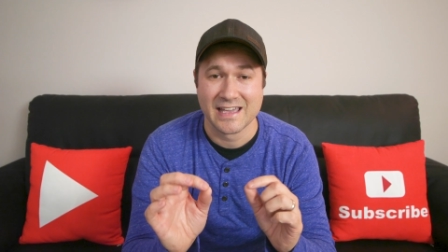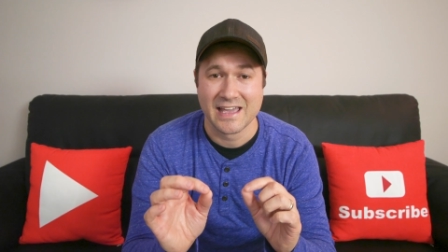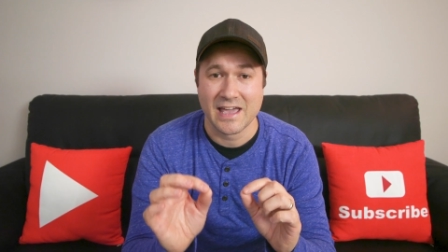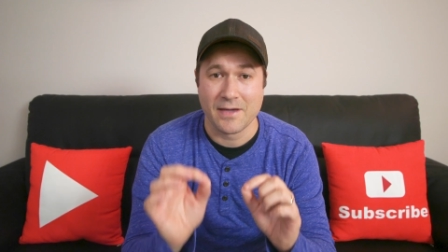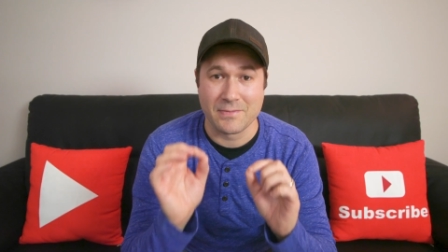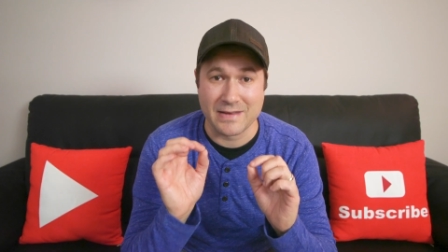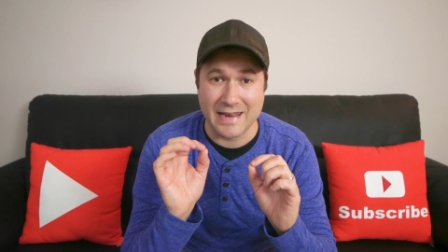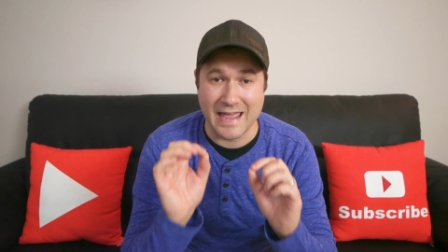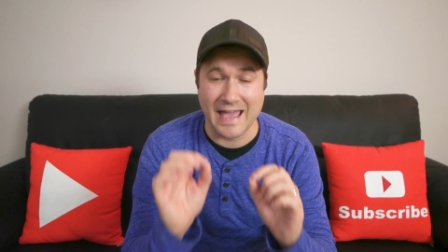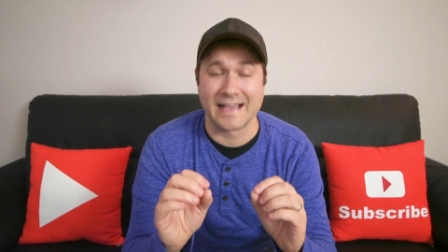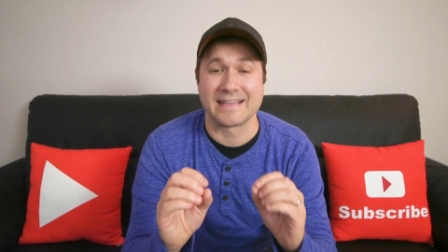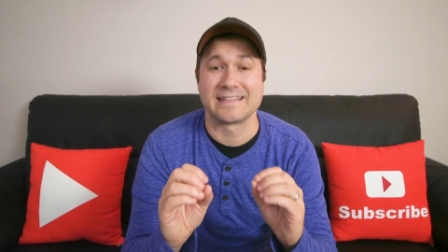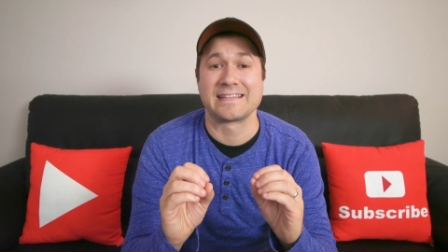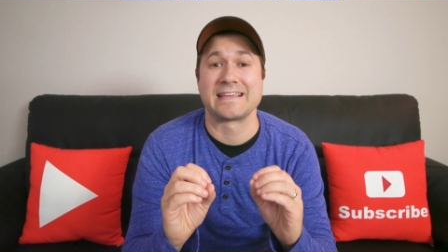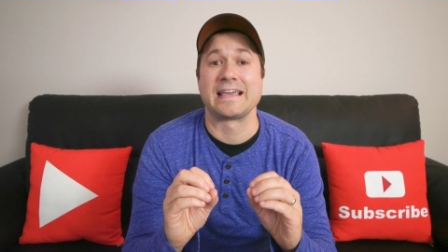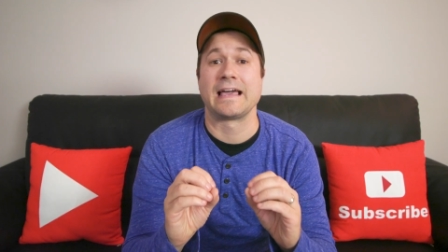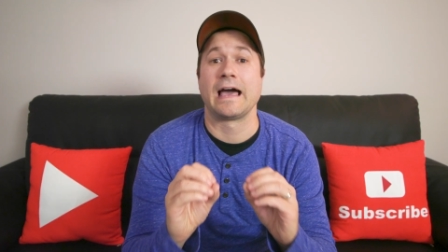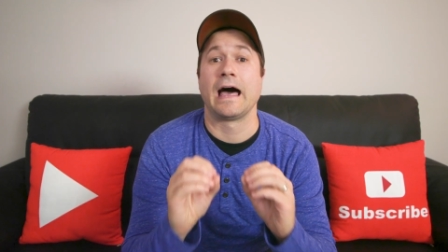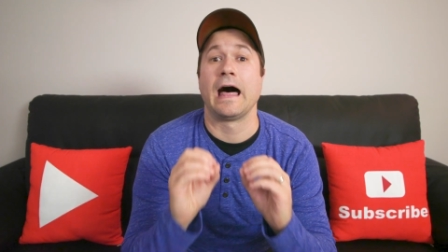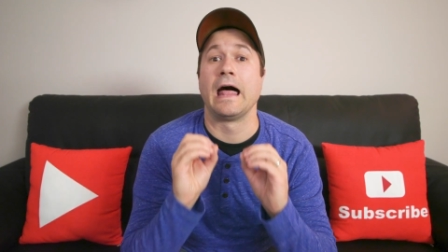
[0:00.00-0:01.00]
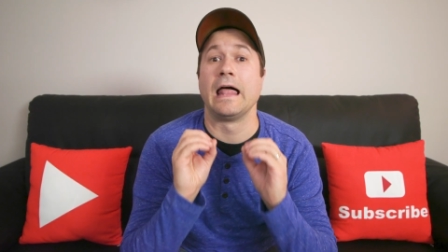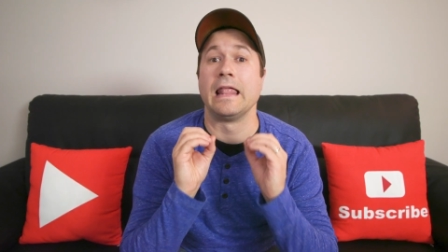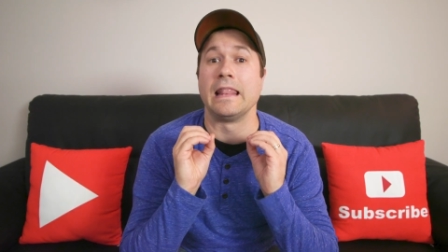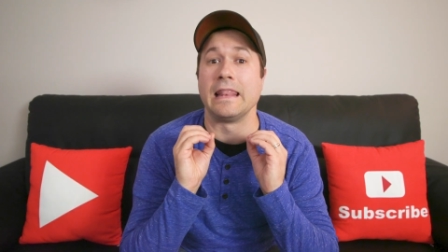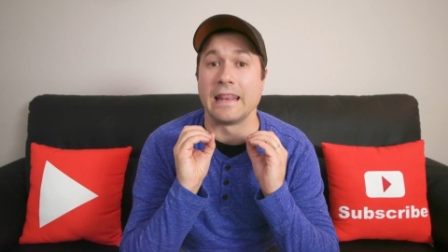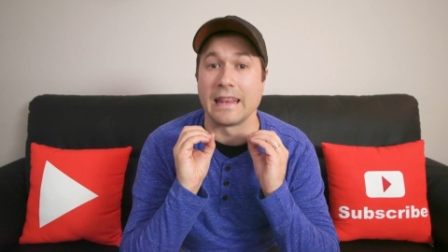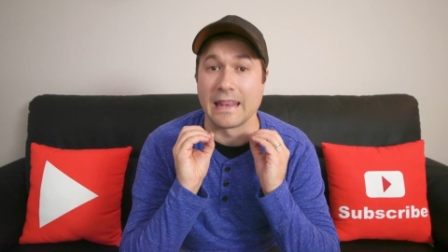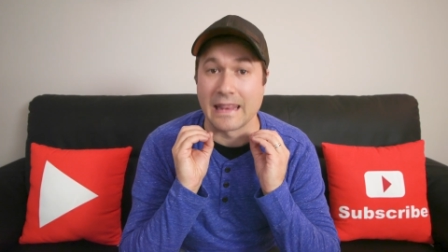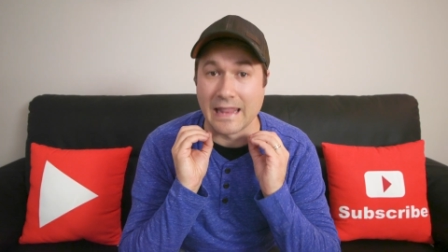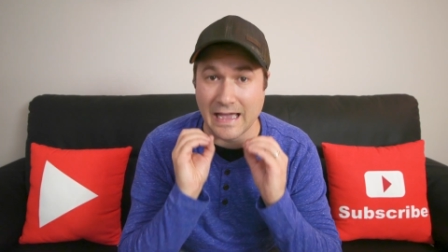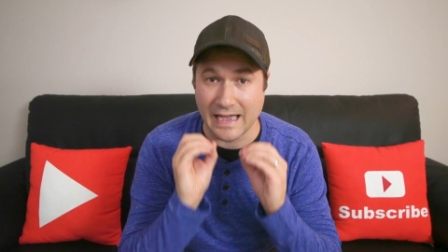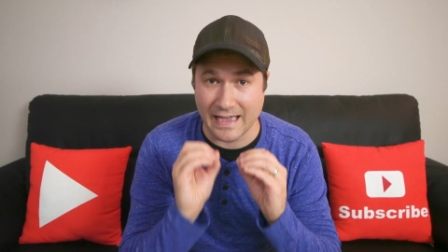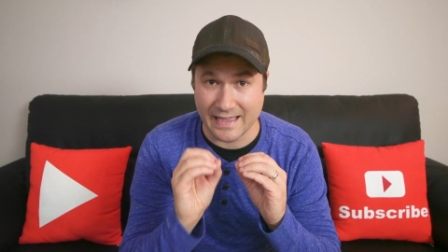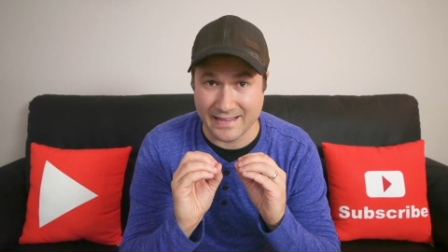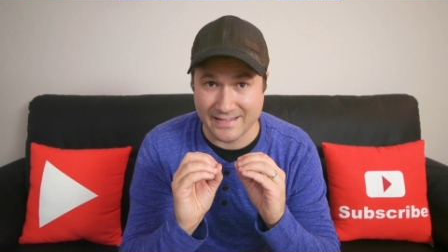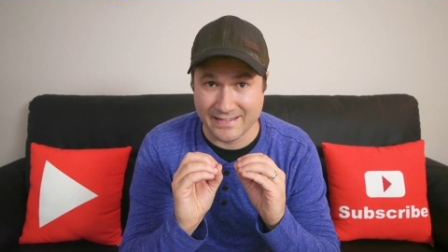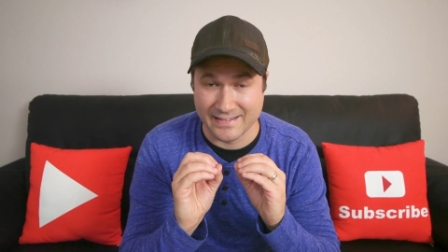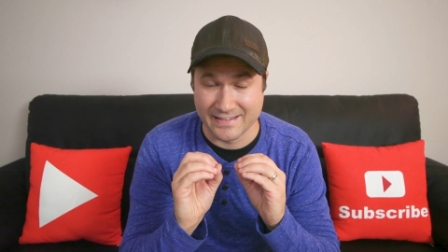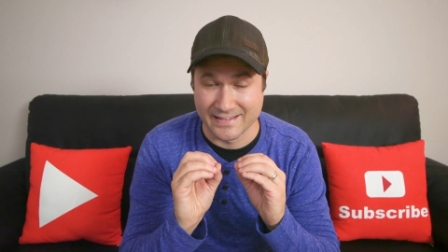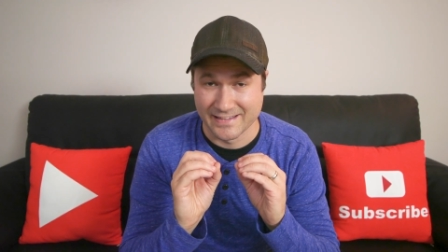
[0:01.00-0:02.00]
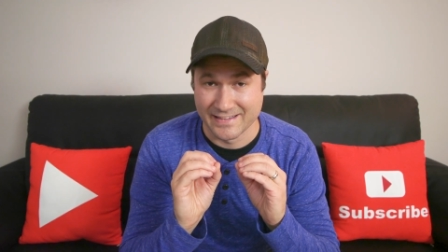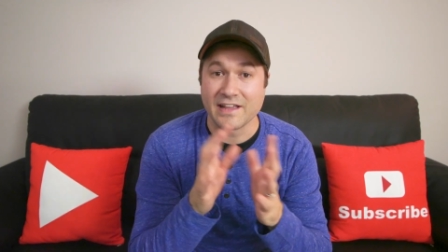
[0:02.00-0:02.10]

have been asking a lot.